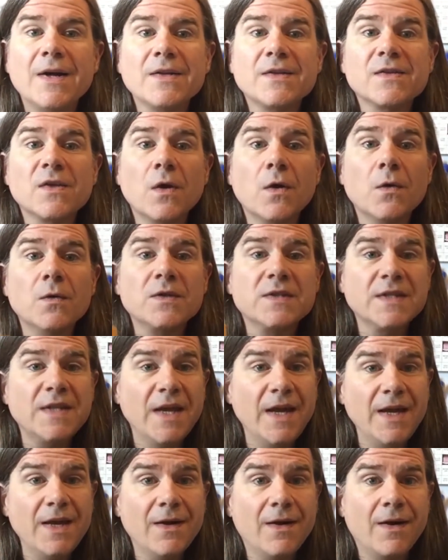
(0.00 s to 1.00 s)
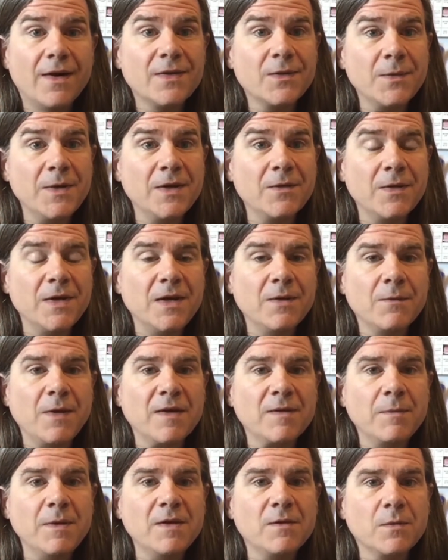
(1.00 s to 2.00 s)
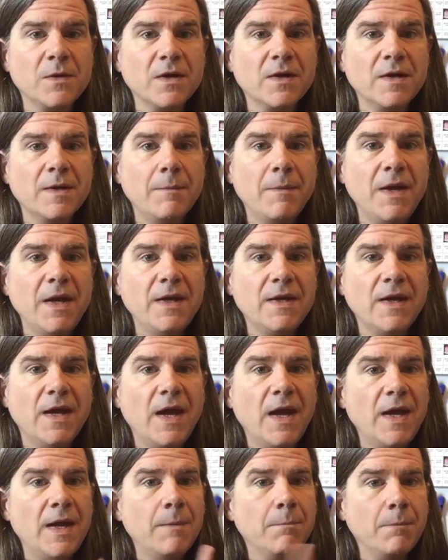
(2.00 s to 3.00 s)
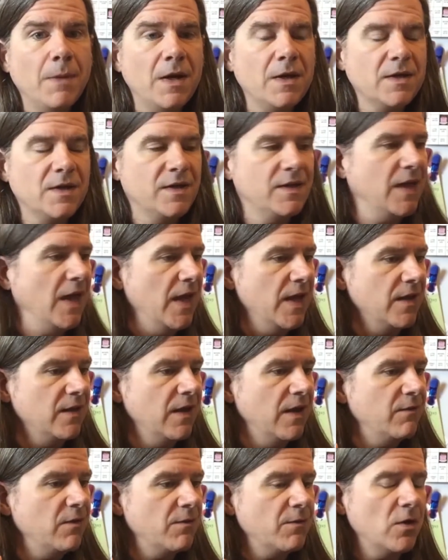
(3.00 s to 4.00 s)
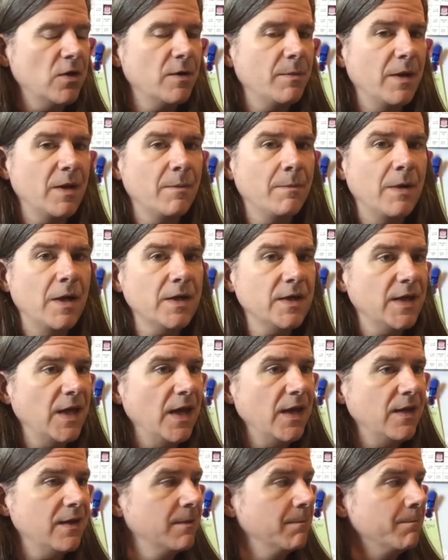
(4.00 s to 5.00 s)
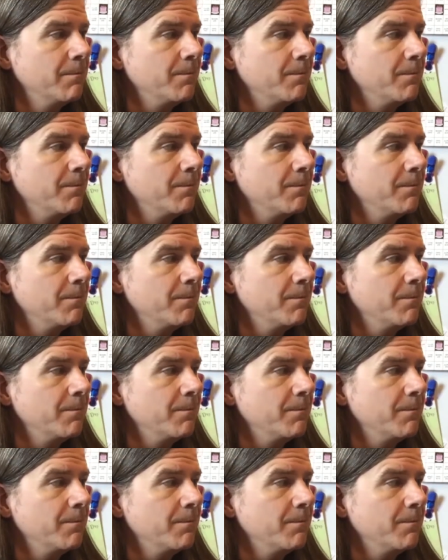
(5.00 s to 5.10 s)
So today on 3-ingredient recipes, we're going to make a mug cake. Have you ever heard about a mug cake?